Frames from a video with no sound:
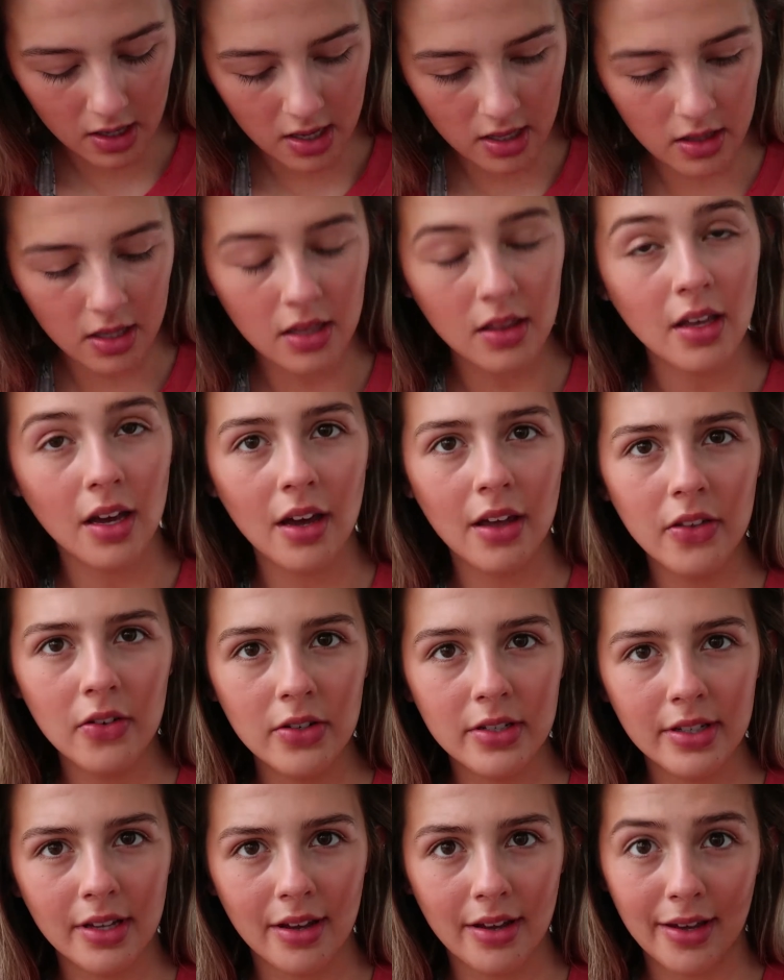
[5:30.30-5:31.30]
And then the
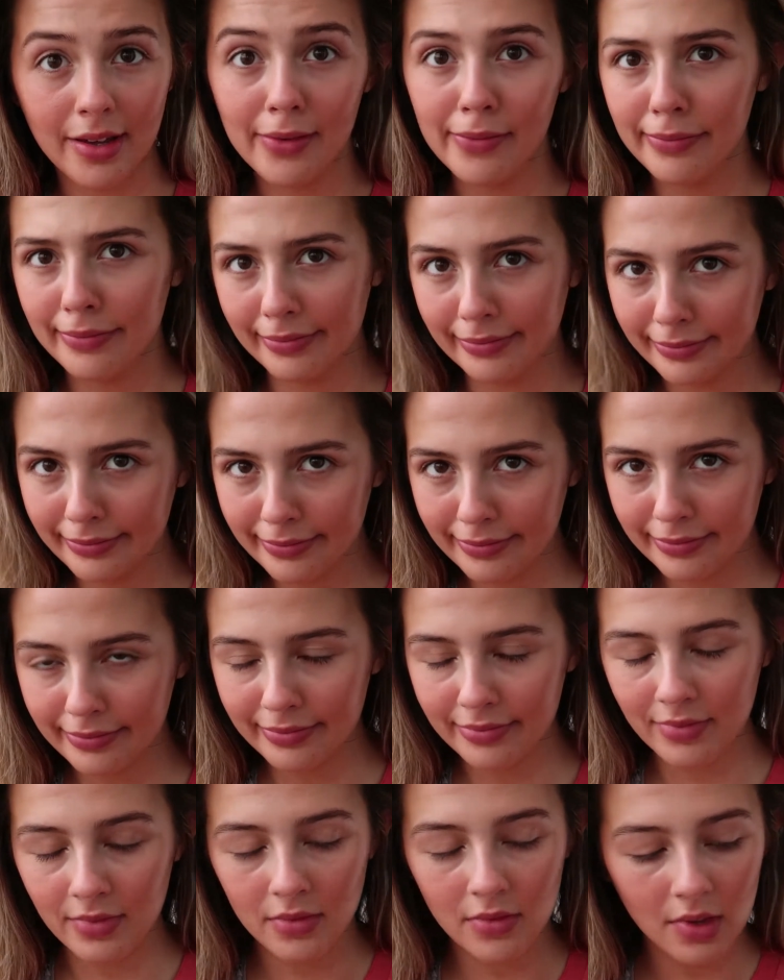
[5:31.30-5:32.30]
other side
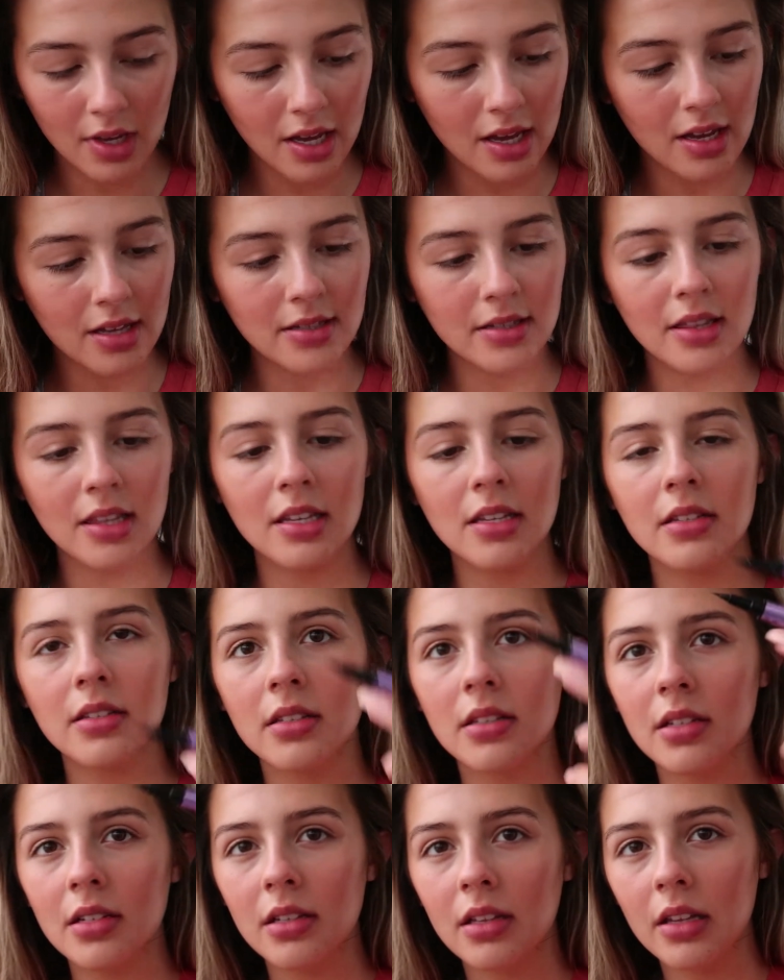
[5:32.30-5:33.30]
has these
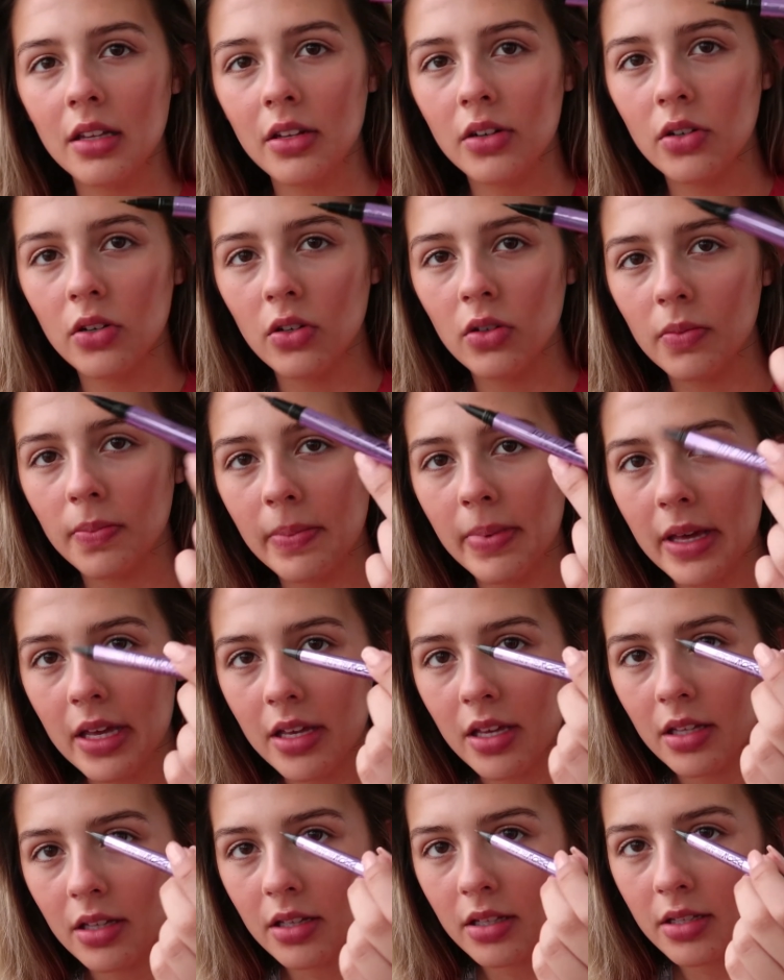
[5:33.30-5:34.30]
little
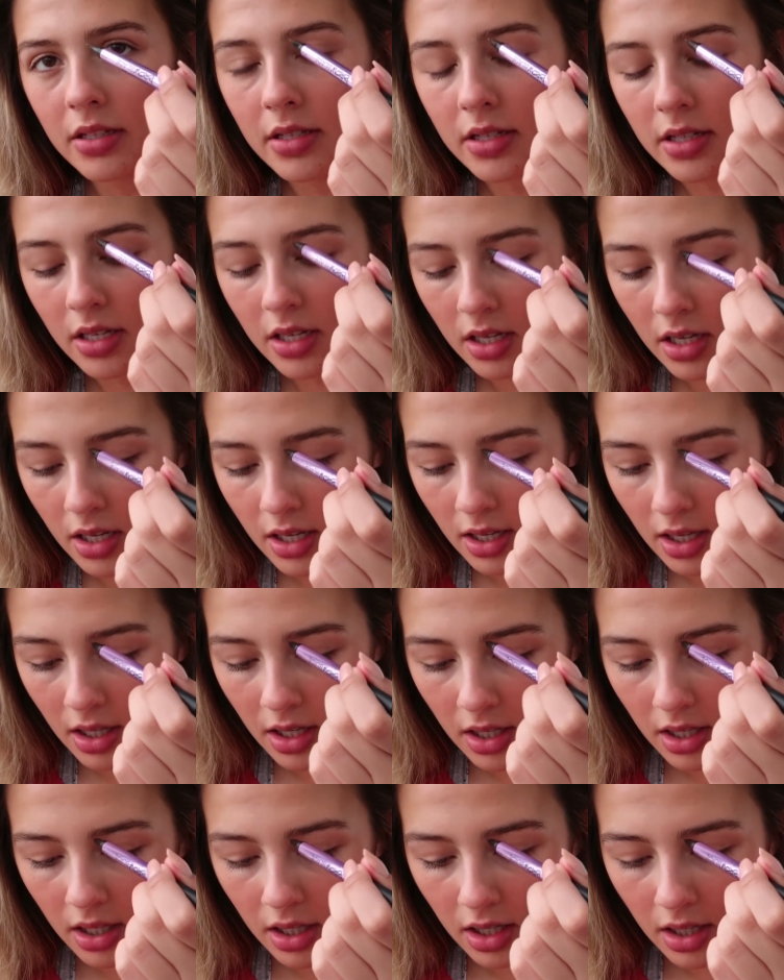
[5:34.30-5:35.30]
pins,
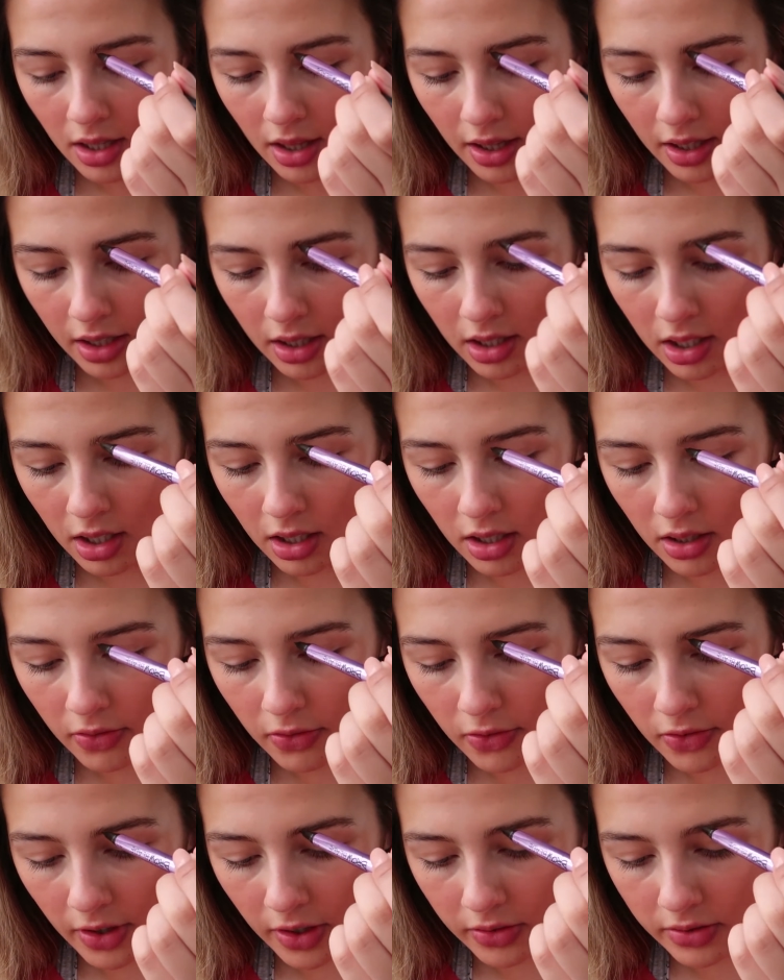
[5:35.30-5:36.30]
like
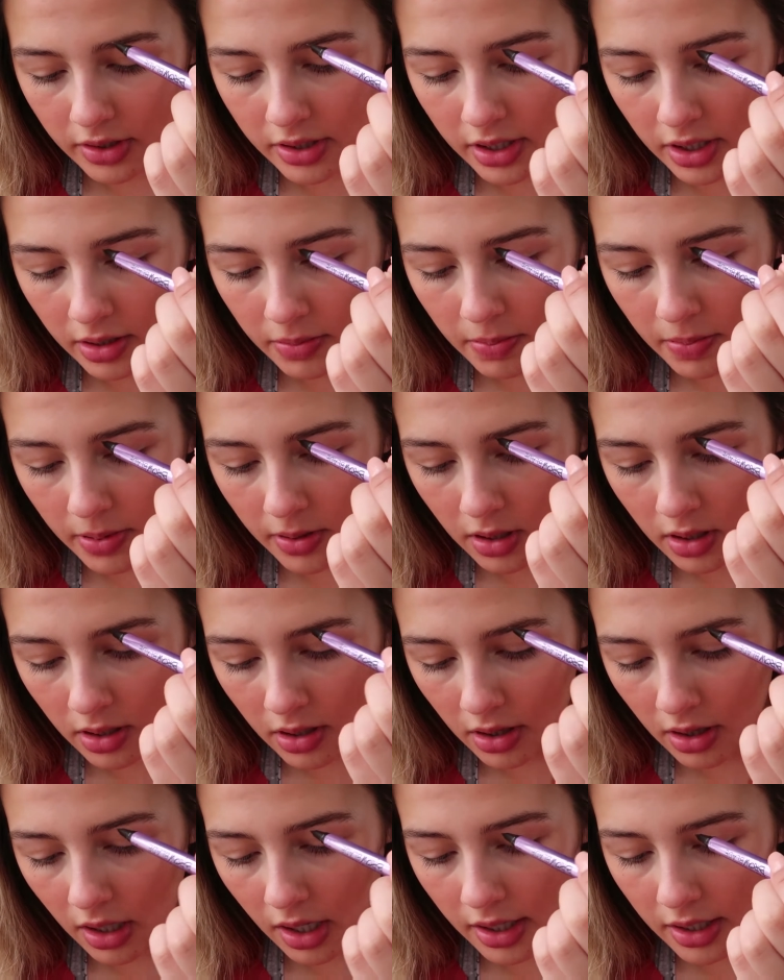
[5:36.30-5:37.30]
felt tip
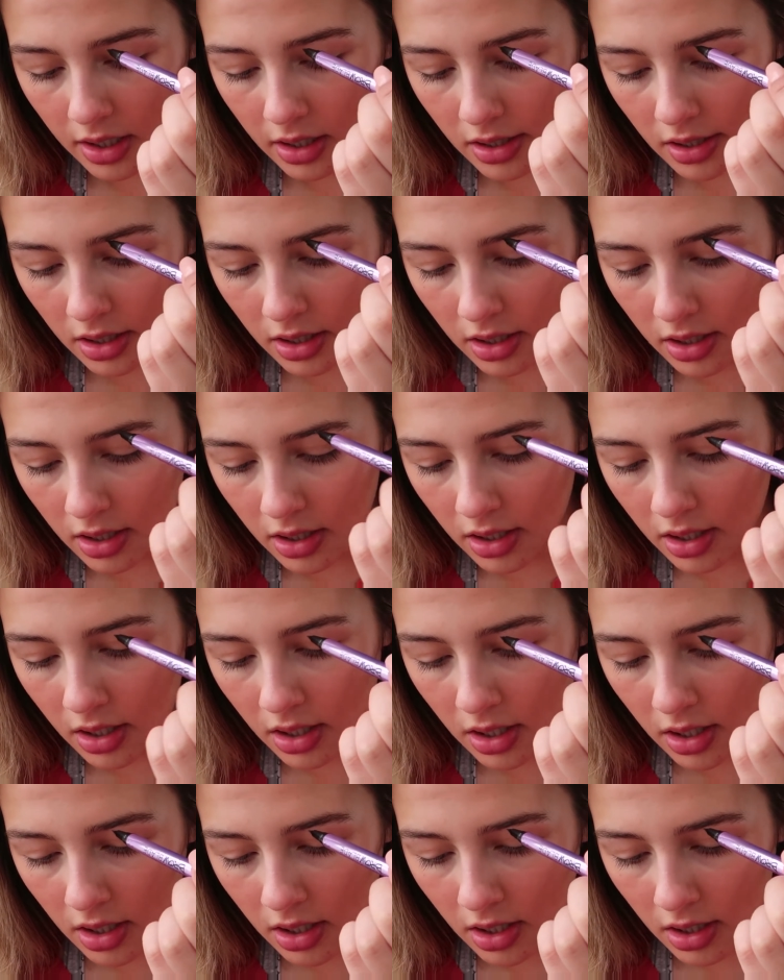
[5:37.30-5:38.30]
liner,
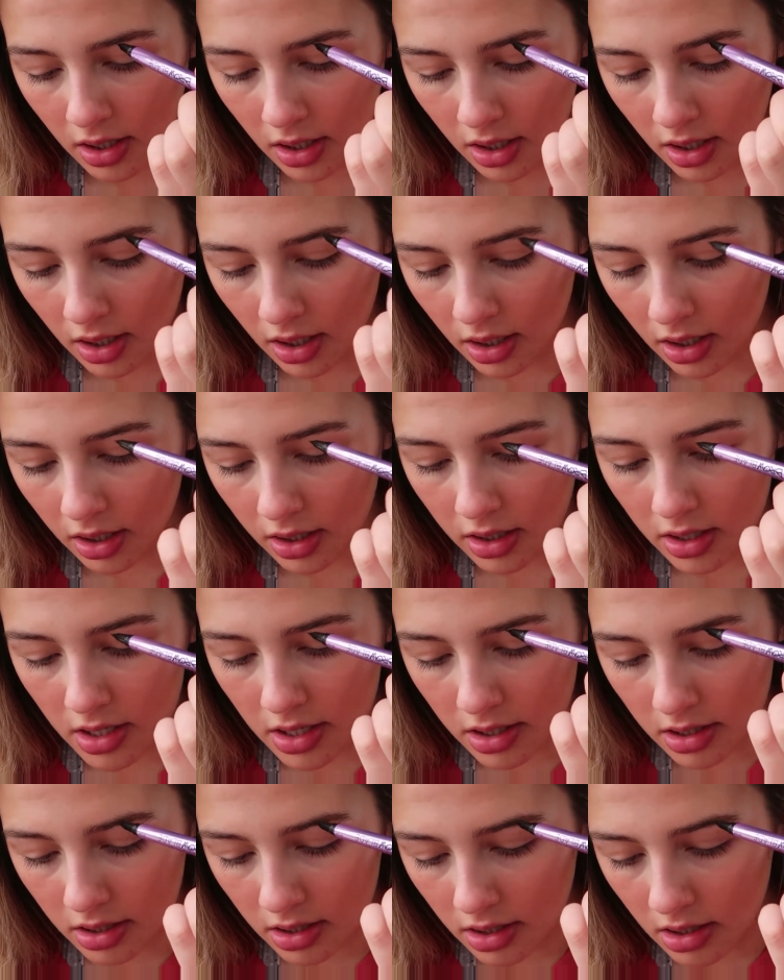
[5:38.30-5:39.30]
and I
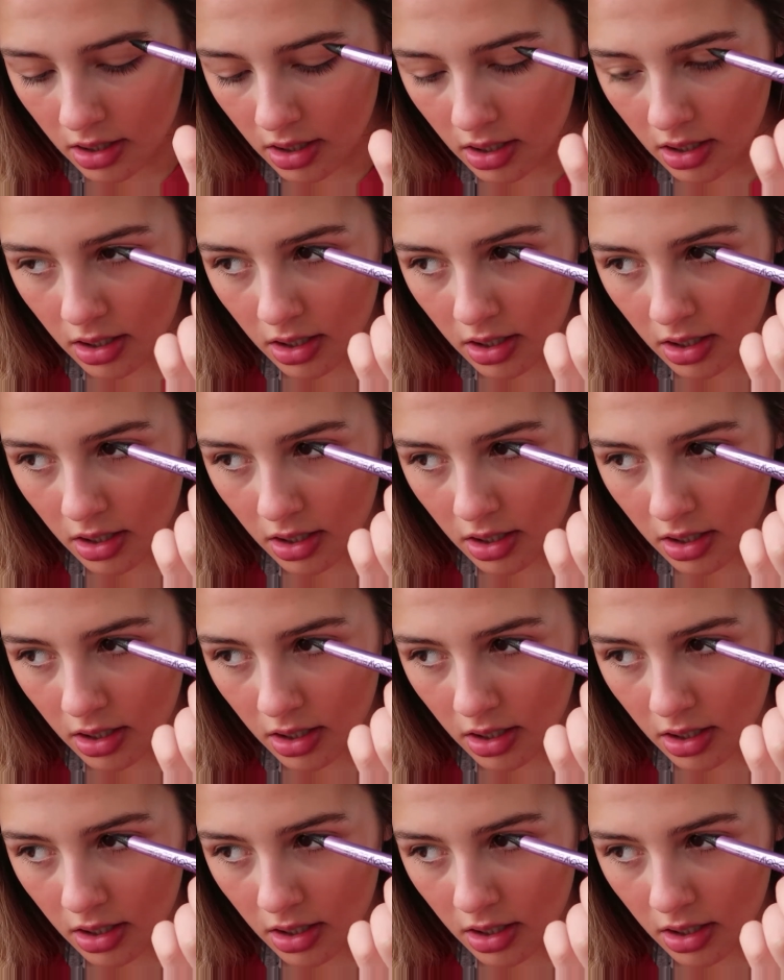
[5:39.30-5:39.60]
just